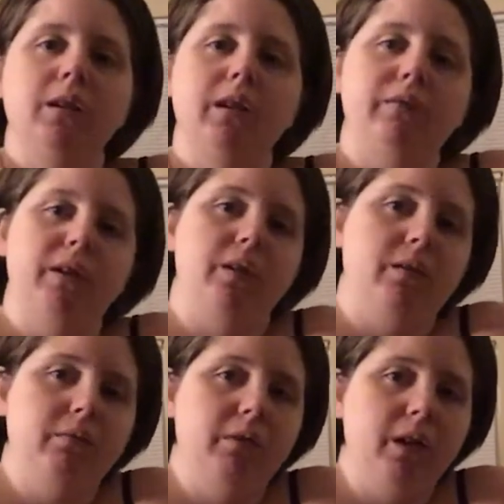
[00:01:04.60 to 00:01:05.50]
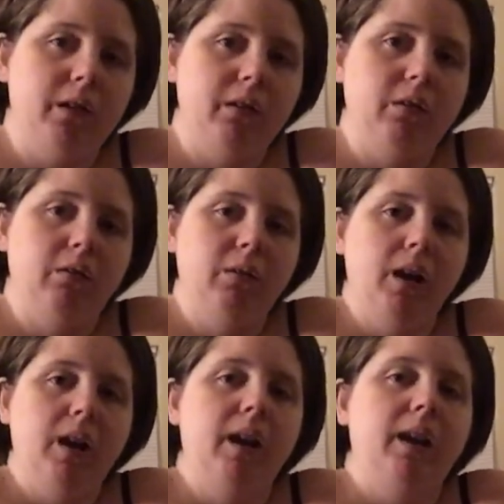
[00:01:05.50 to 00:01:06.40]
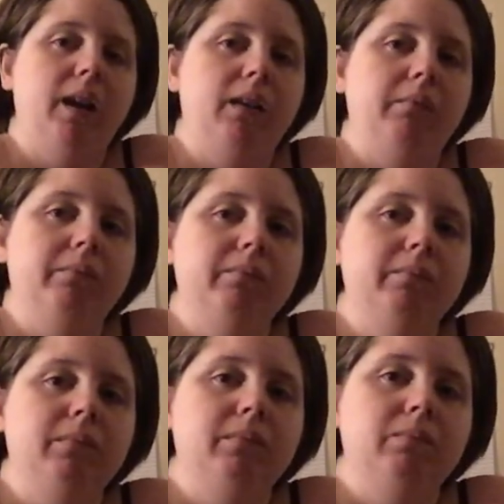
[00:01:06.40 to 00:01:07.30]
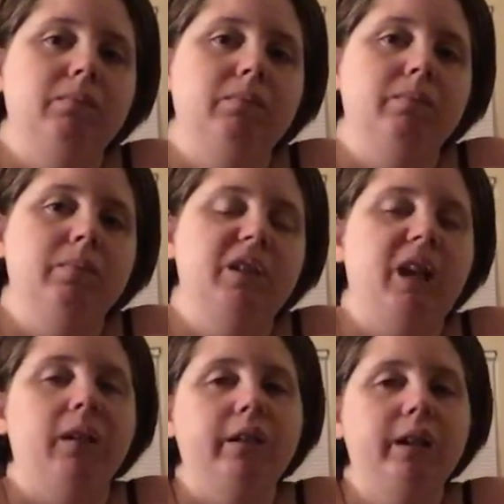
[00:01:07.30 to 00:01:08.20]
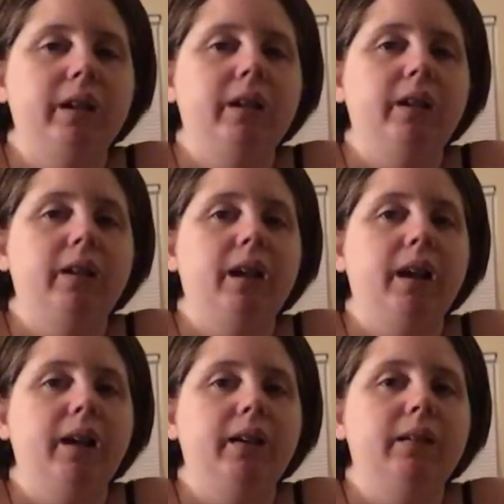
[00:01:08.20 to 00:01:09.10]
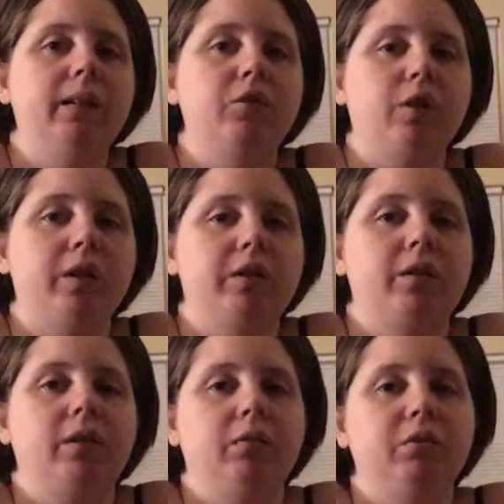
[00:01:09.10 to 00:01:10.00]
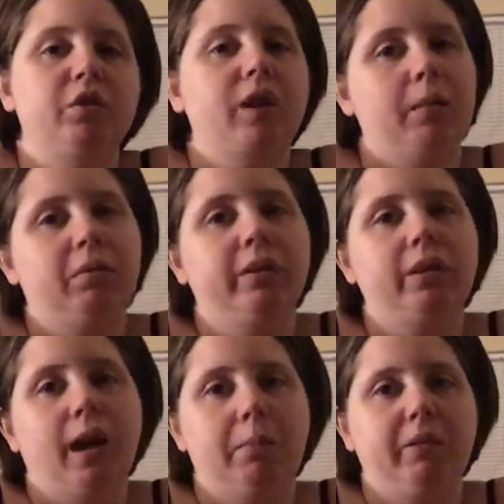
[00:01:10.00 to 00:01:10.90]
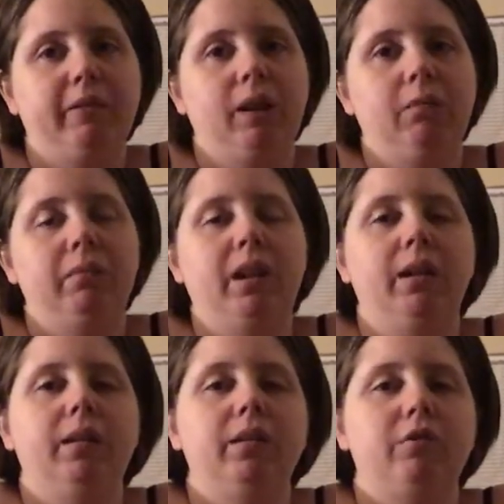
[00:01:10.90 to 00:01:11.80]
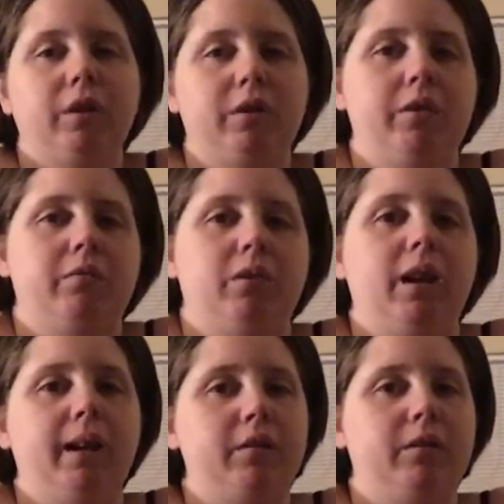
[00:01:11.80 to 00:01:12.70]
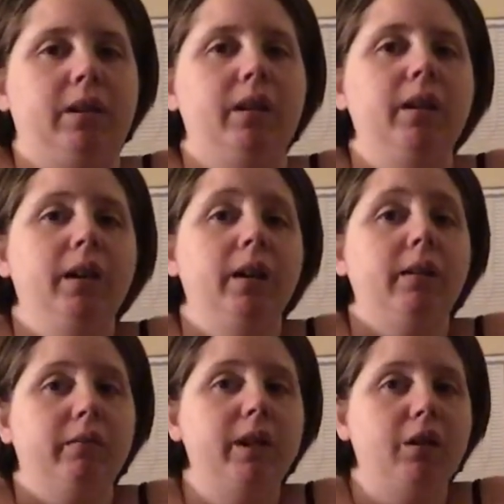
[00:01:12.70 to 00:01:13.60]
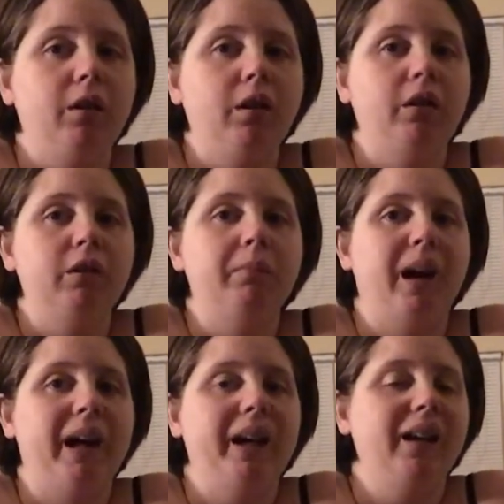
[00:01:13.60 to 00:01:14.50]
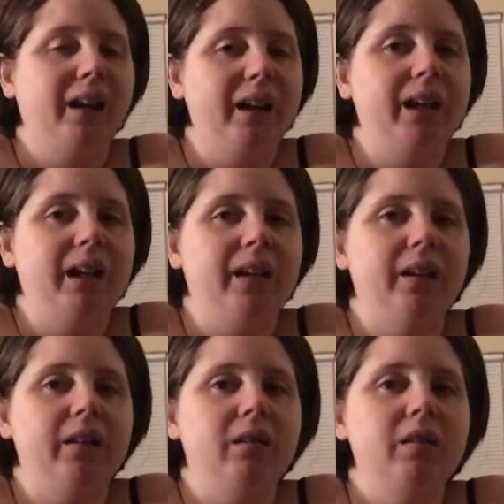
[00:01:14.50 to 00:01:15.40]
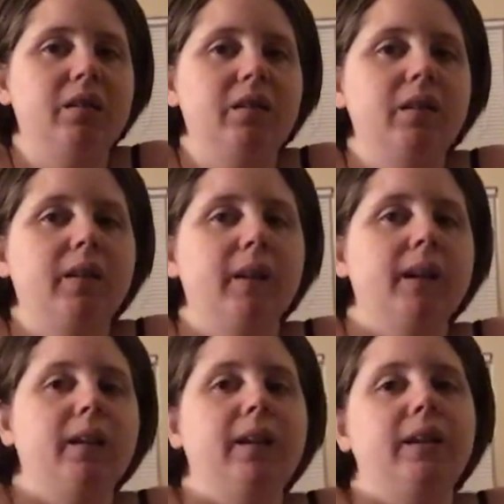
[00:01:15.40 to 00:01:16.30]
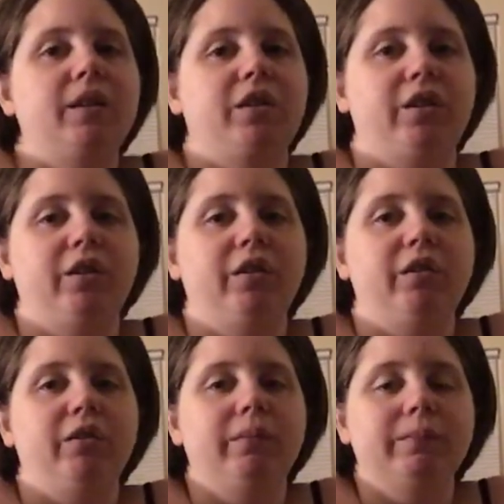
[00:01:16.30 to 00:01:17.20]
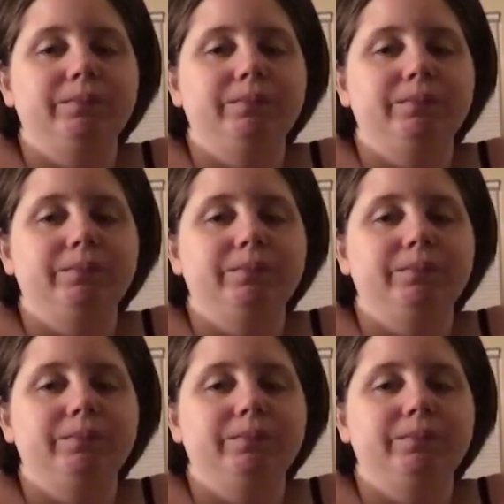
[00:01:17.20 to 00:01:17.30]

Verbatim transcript: If you don't know, um, Darian had the dresser almost top on top of him, and the dressers were actually recalled by IKEA. So